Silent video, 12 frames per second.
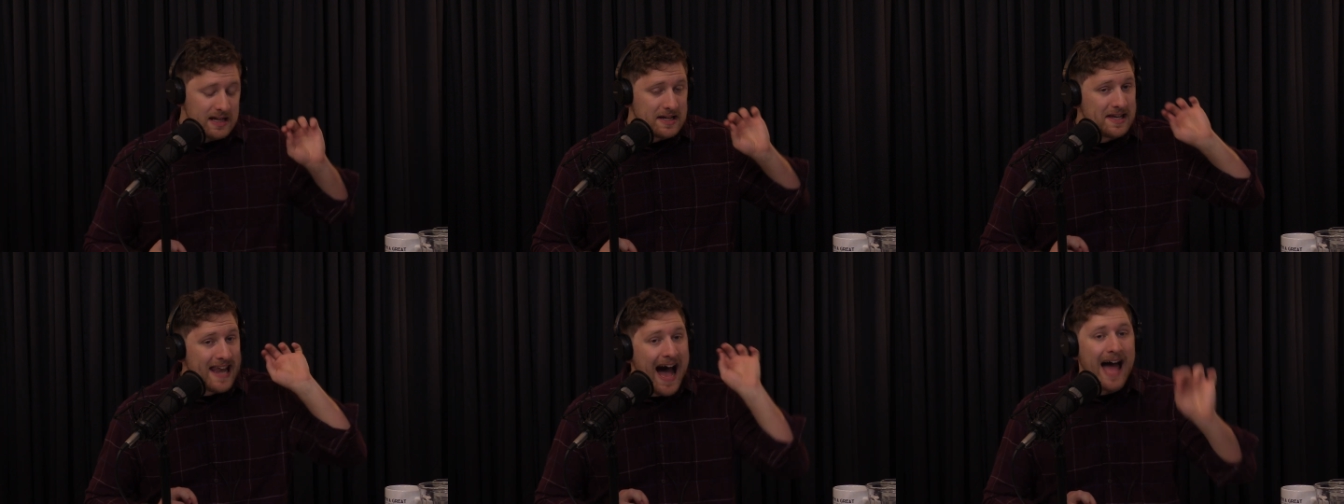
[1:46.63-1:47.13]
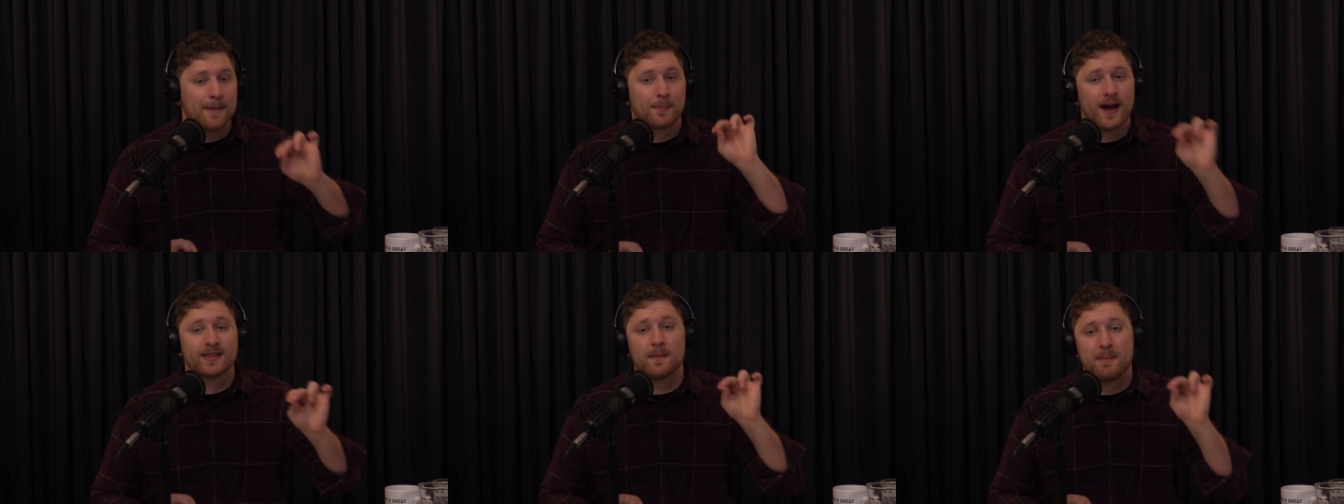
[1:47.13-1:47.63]
not
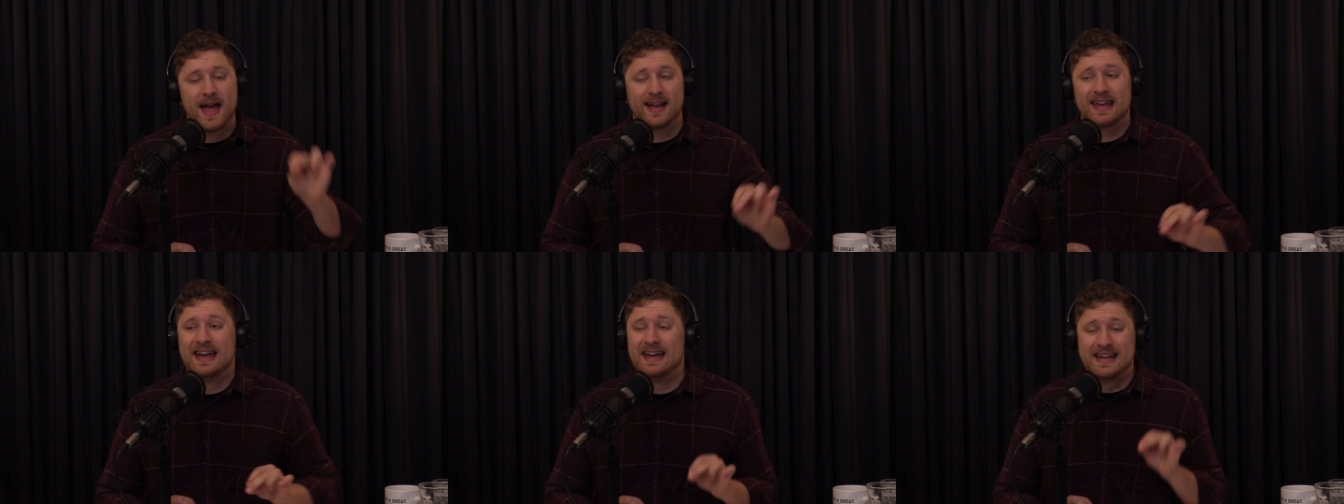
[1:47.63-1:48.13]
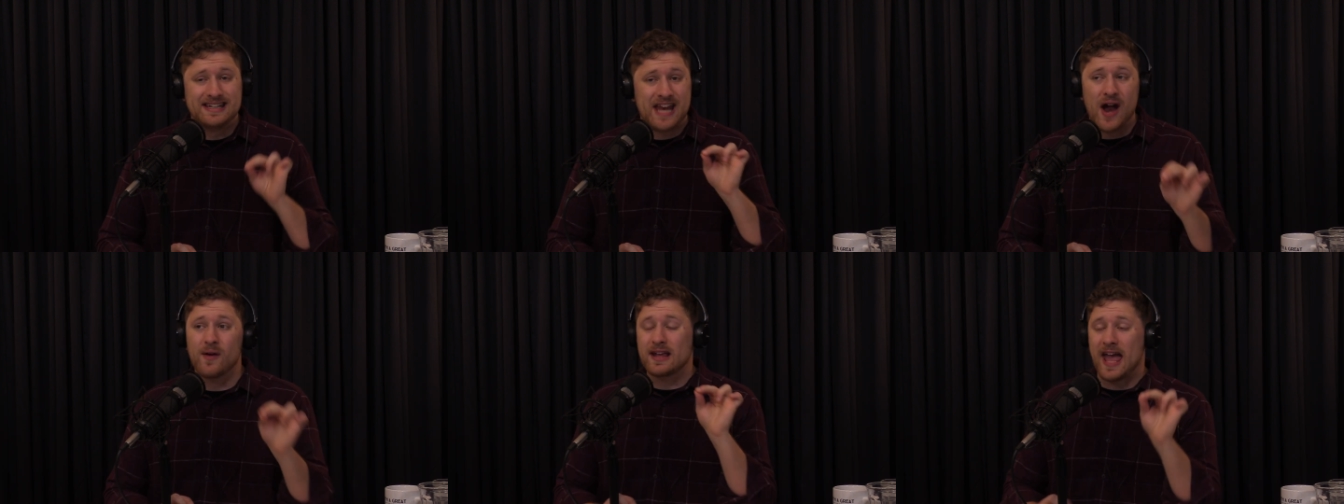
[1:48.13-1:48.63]
break the bank,
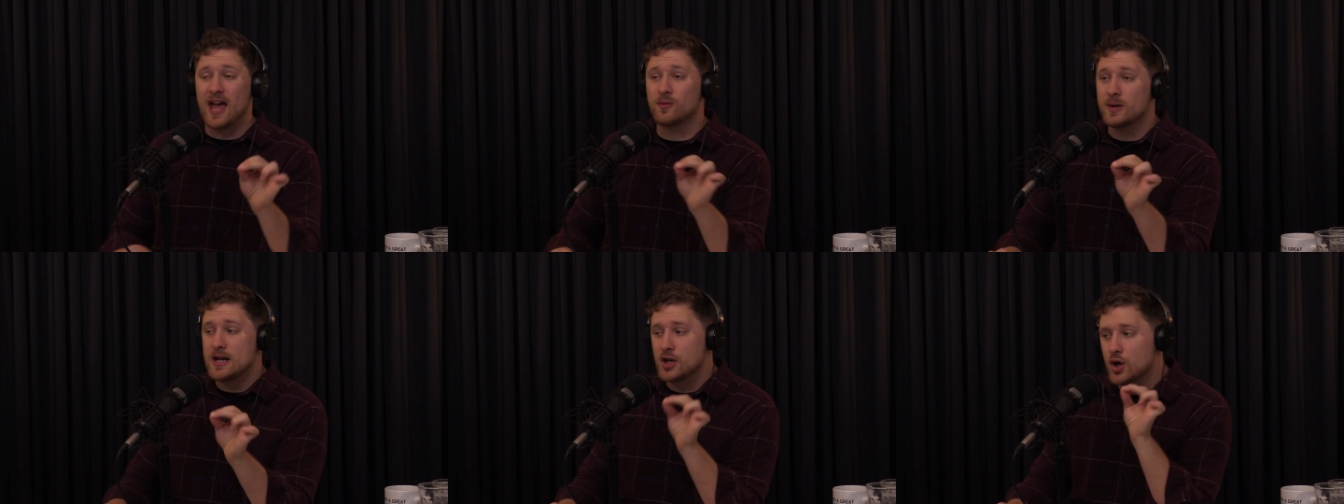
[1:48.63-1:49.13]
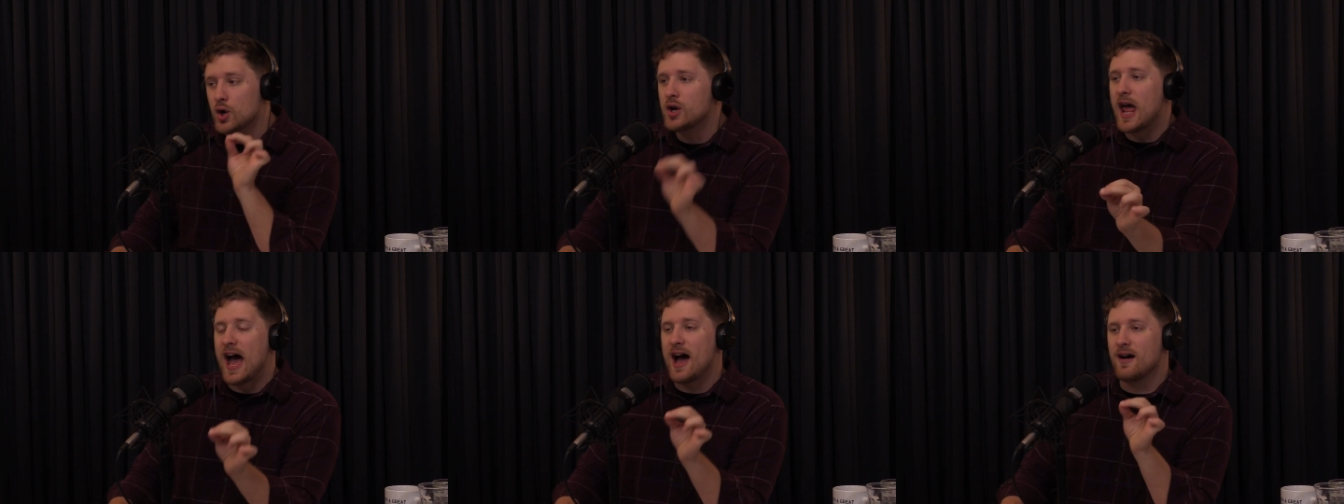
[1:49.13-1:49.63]
Derrick Henry
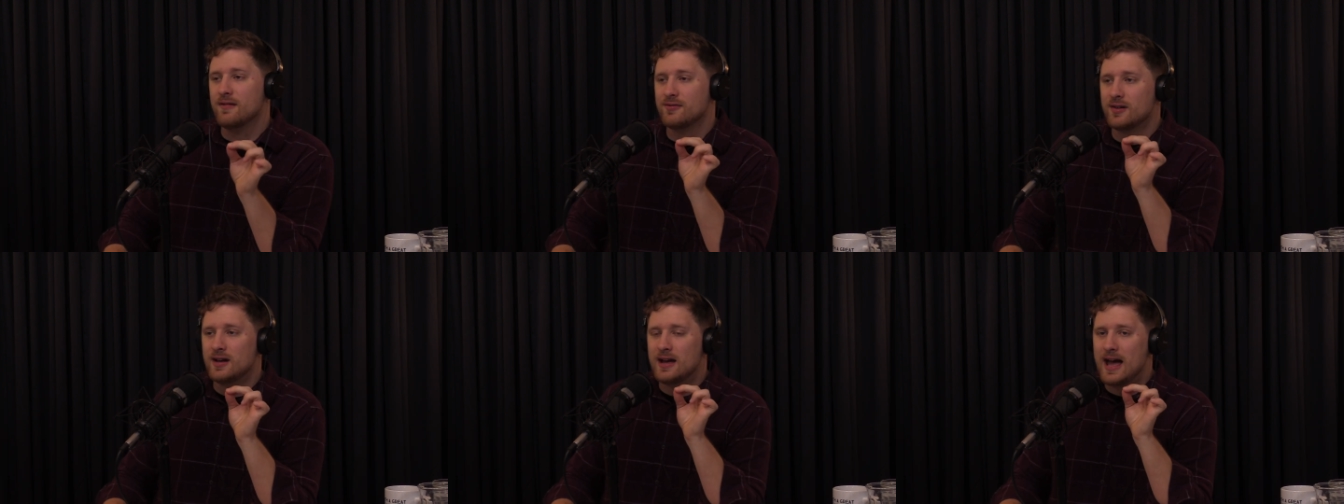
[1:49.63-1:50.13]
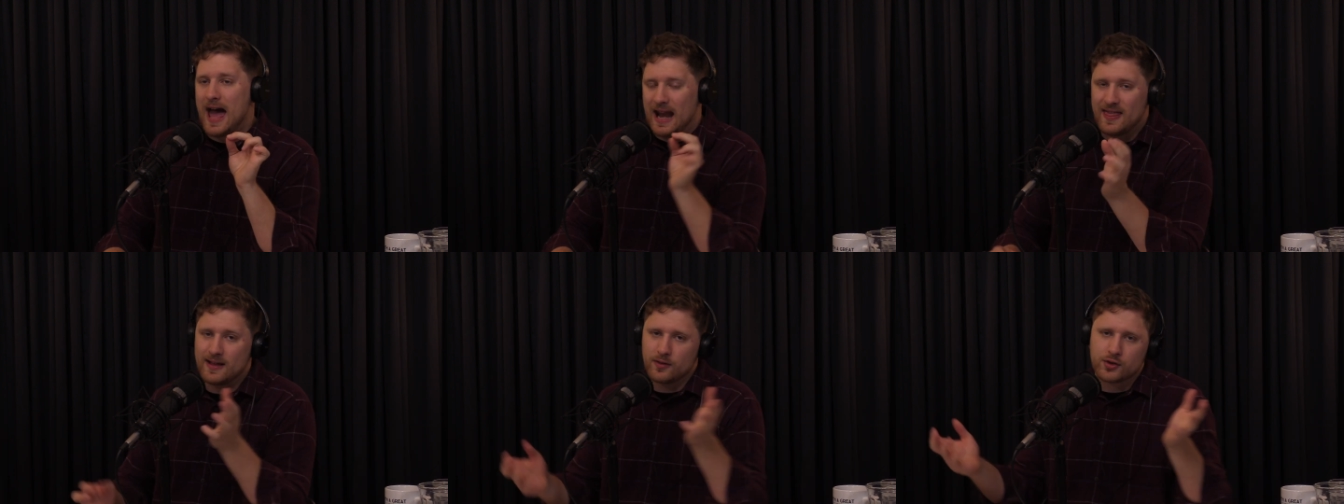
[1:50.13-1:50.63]
could have, and
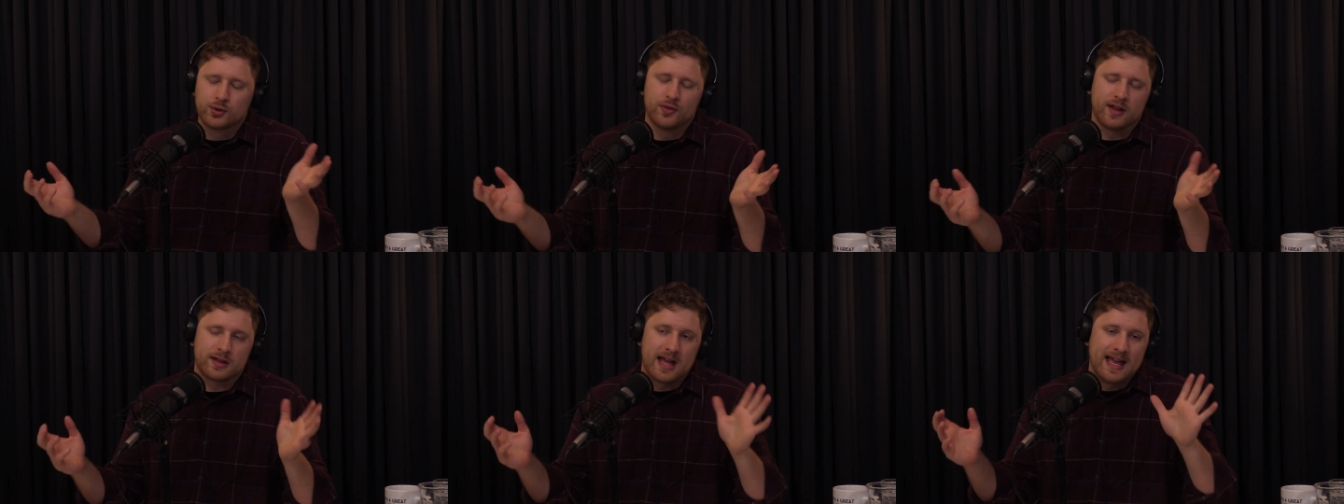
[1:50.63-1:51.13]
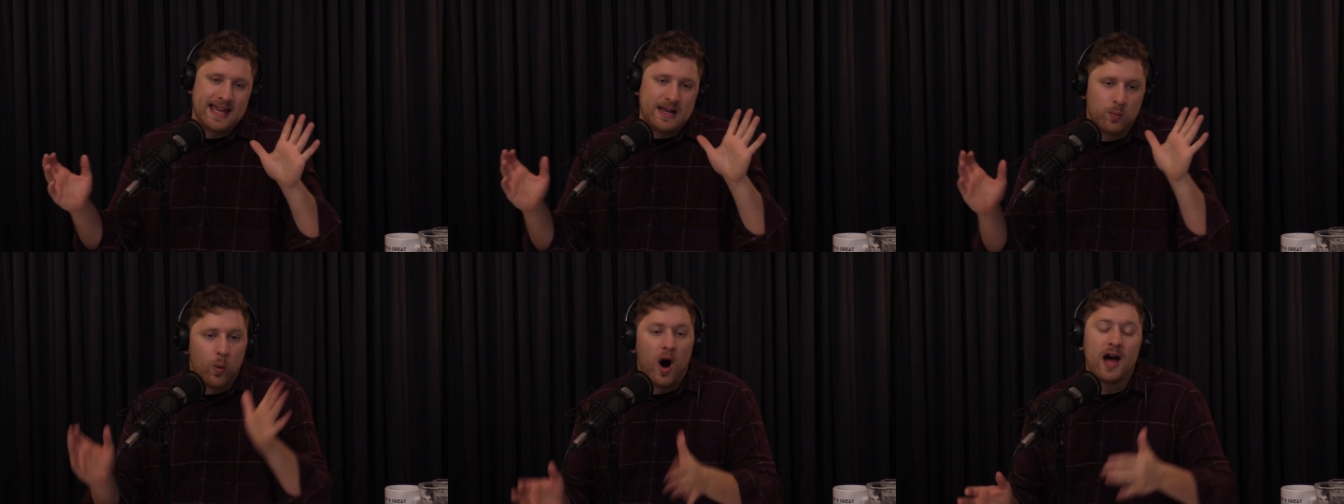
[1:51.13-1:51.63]
I think the truth is, he
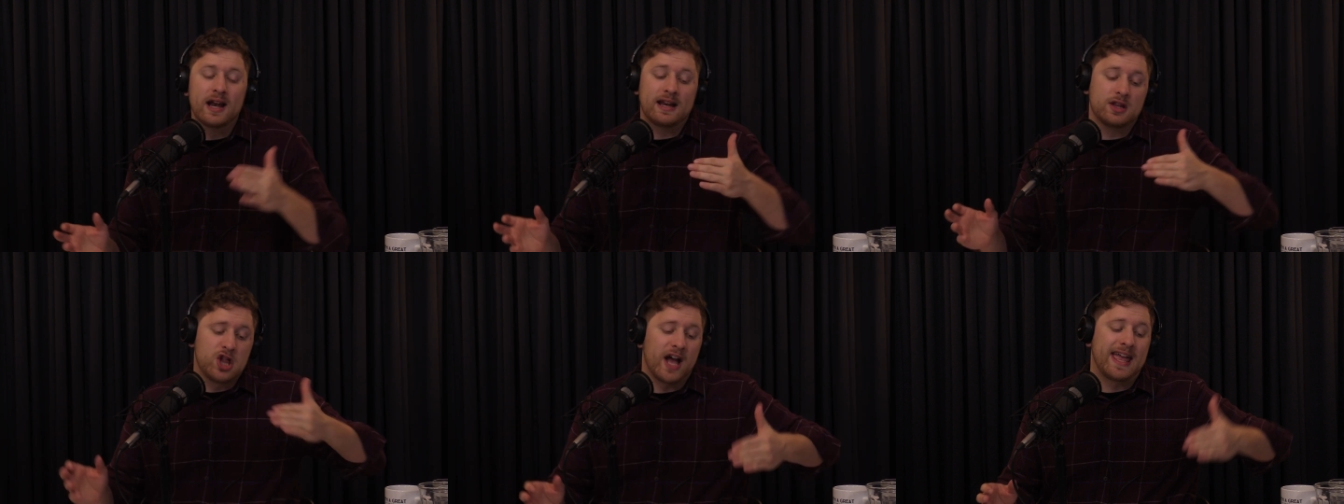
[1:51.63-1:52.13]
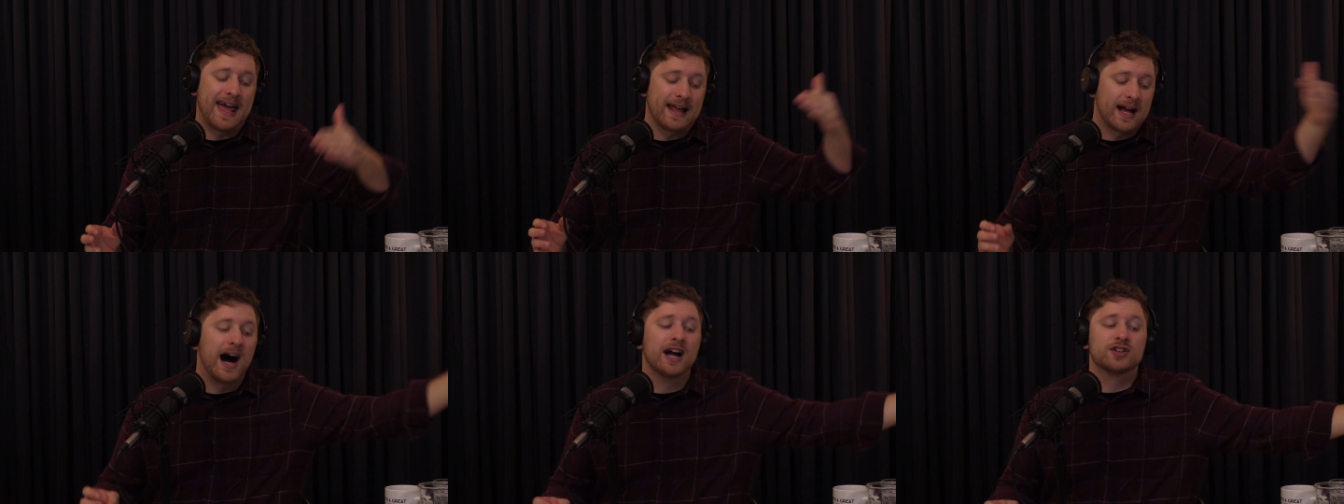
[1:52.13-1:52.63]
wanted a
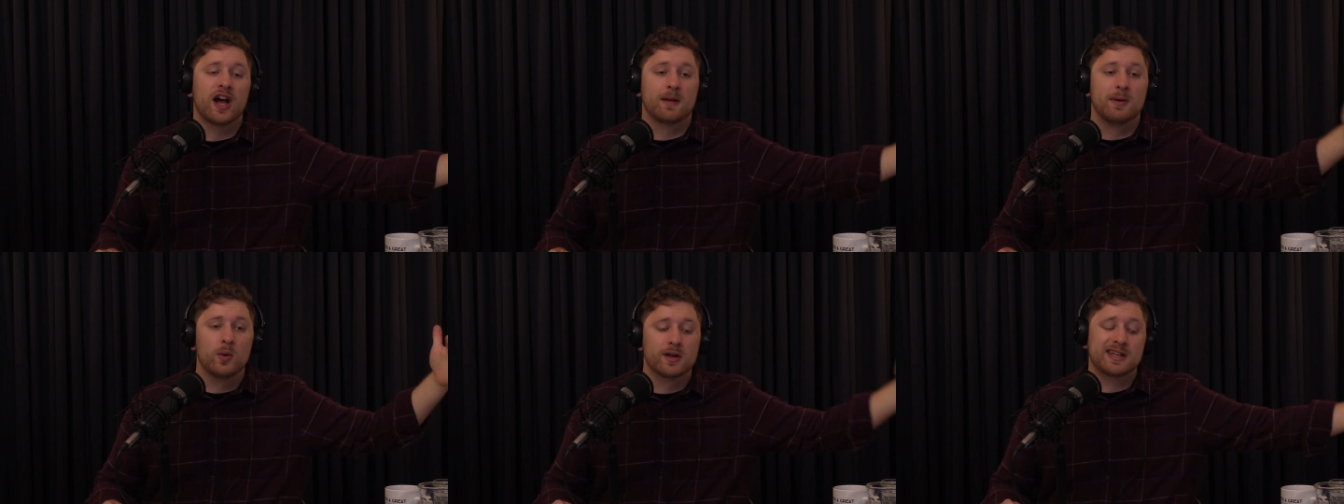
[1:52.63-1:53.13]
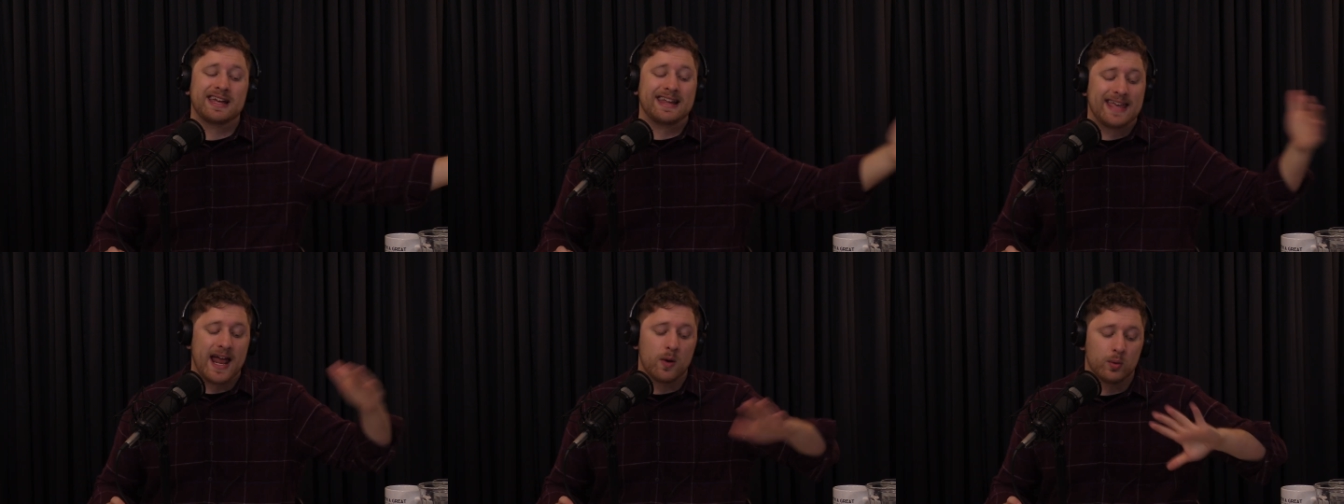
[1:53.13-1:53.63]
gigantic contract, but he wasn't going to
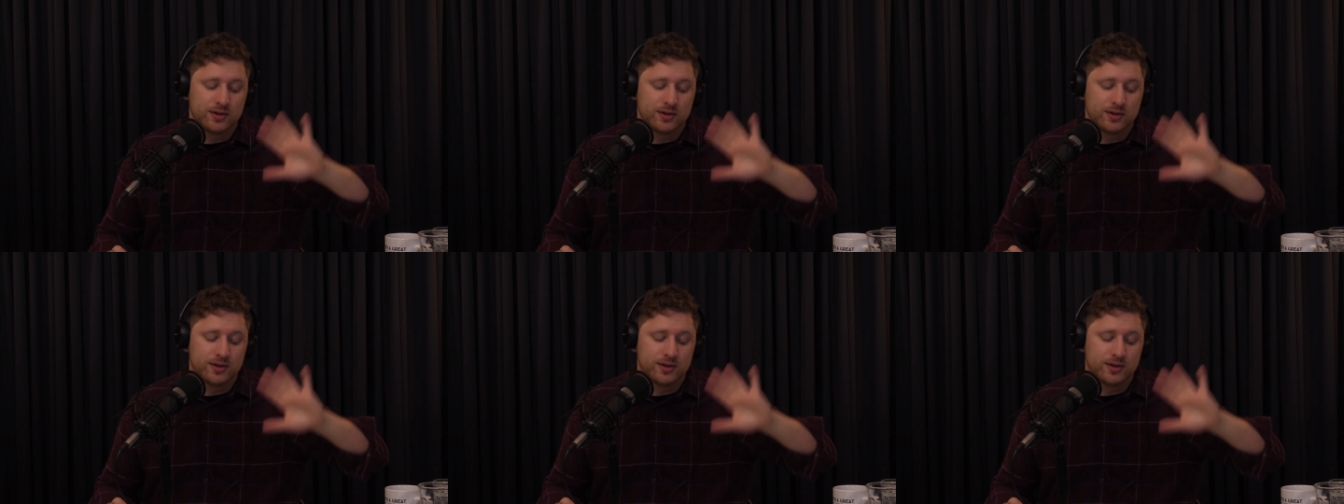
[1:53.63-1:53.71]
get it.